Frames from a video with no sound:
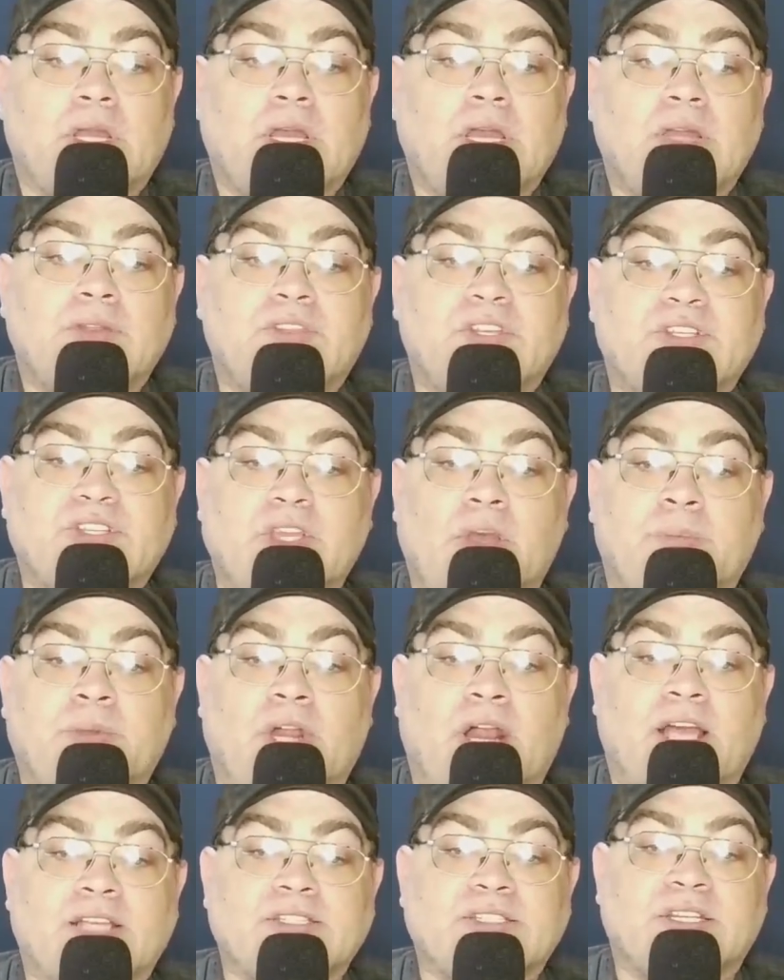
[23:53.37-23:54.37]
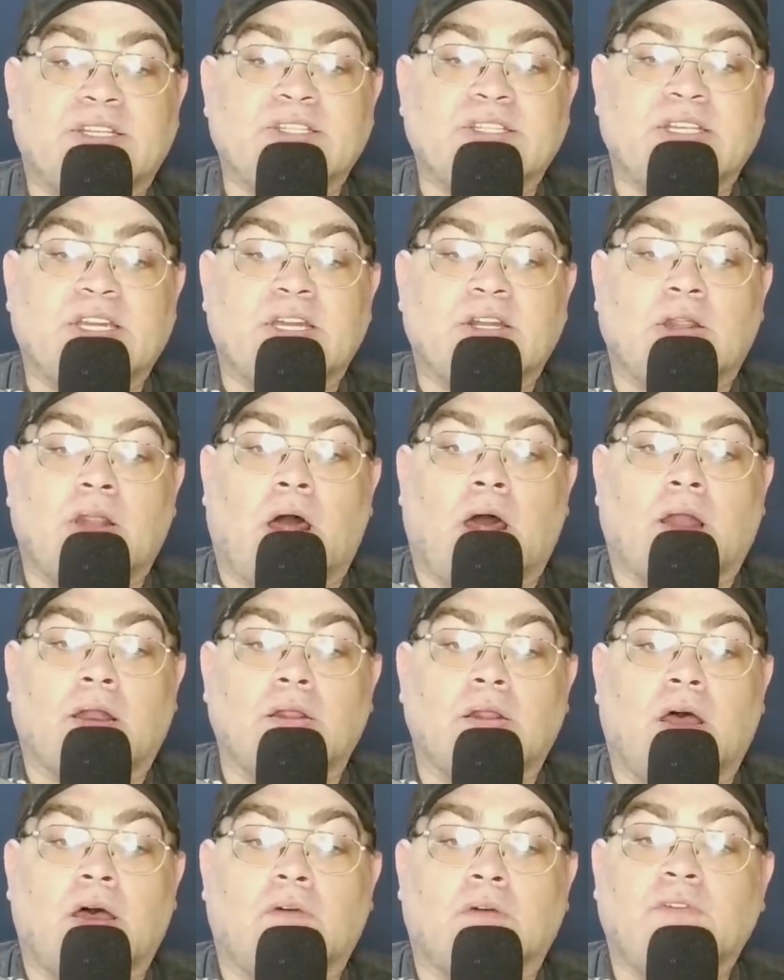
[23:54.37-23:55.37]
This subclass doesn't get a lot of
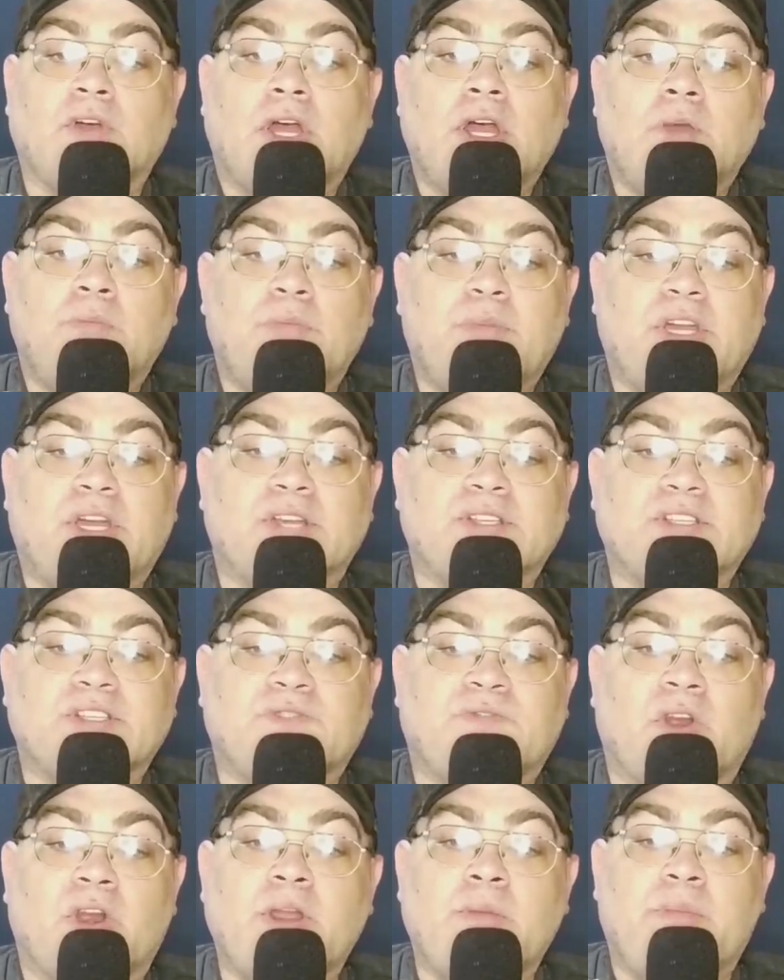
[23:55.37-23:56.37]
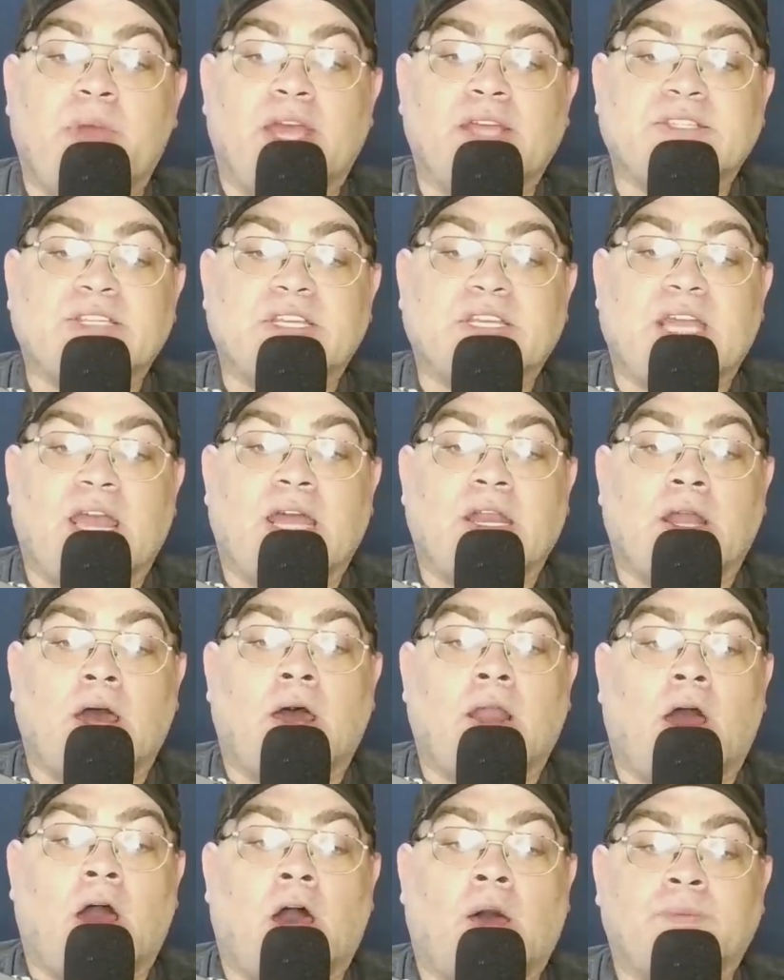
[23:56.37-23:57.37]
love because it's very basic and
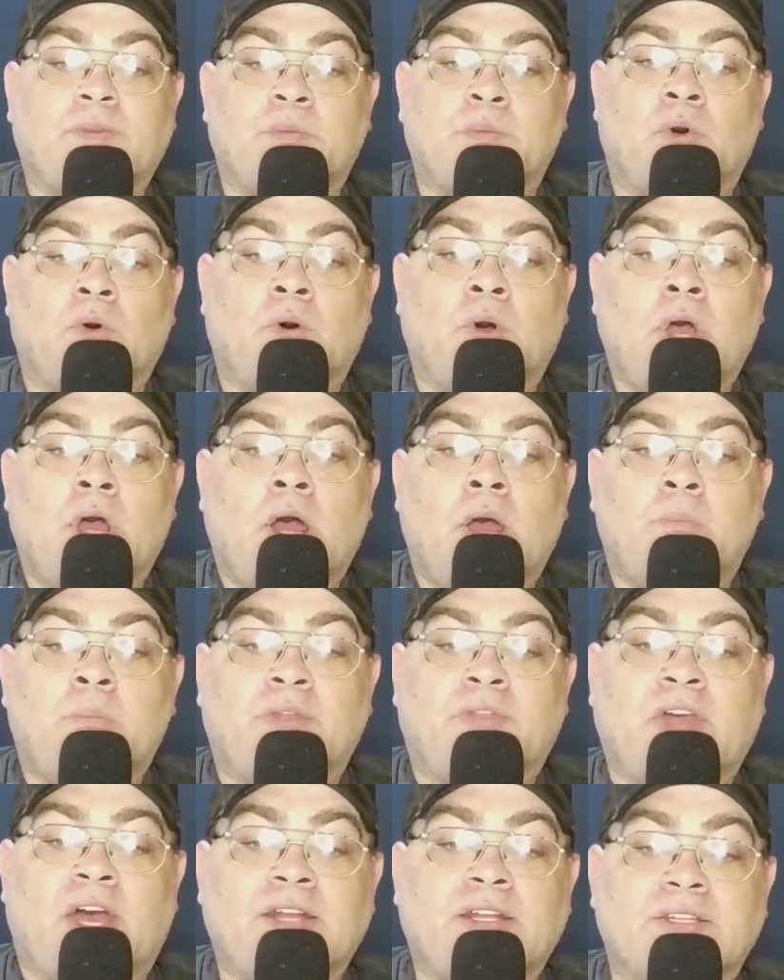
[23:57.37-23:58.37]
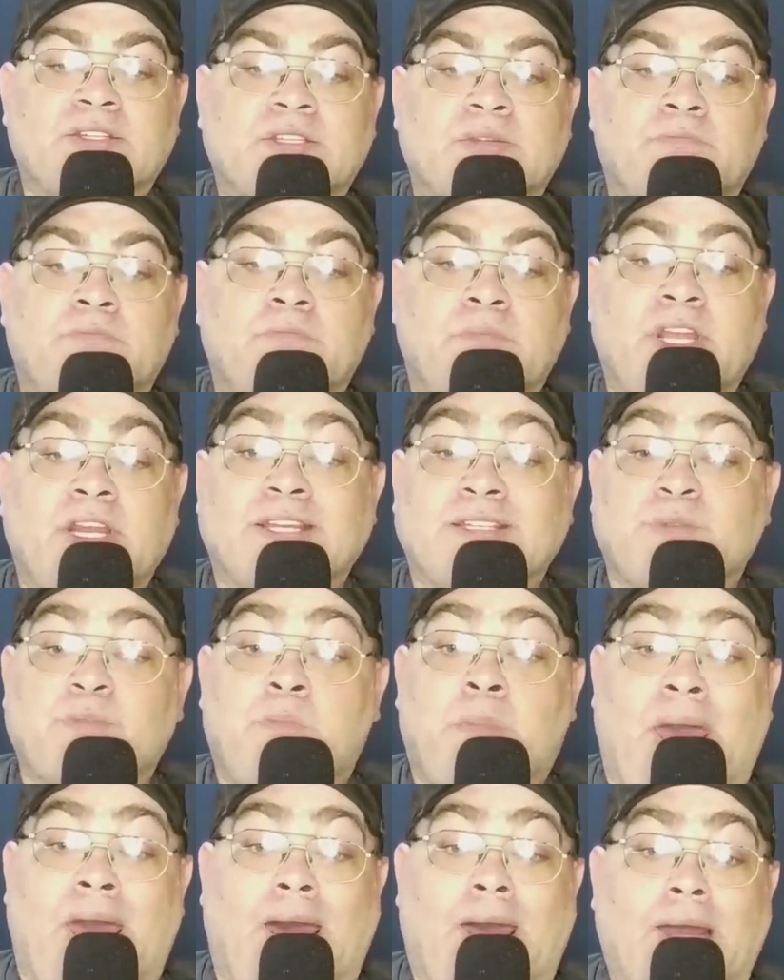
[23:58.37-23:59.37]
not optimal, but that doesn't mean it's
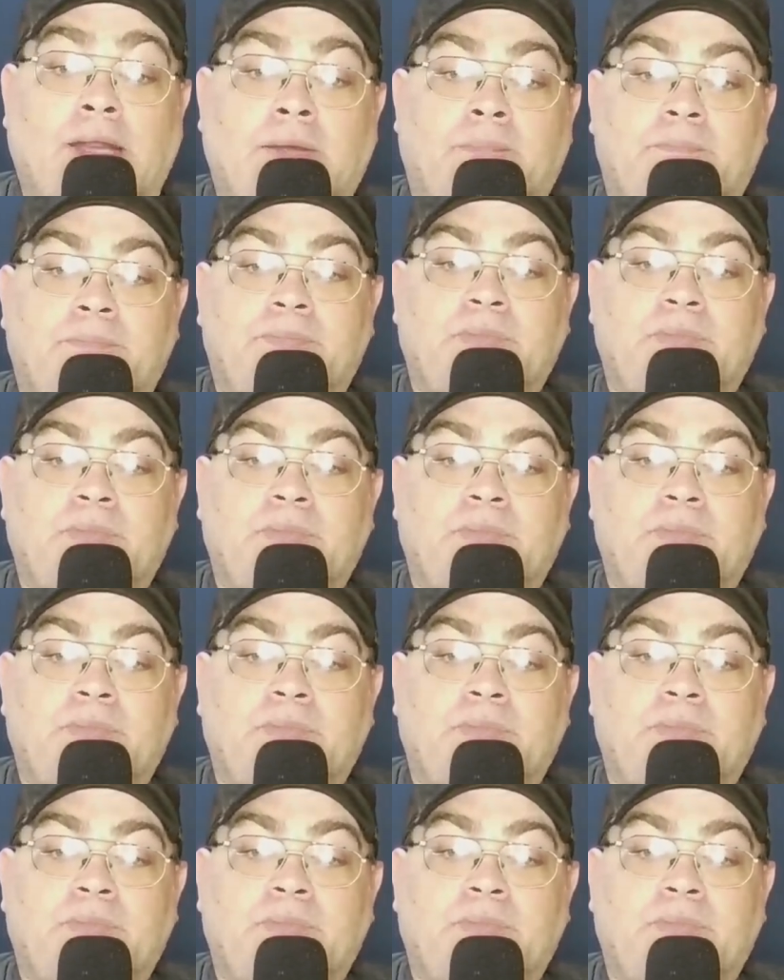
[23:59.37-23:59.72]
bad.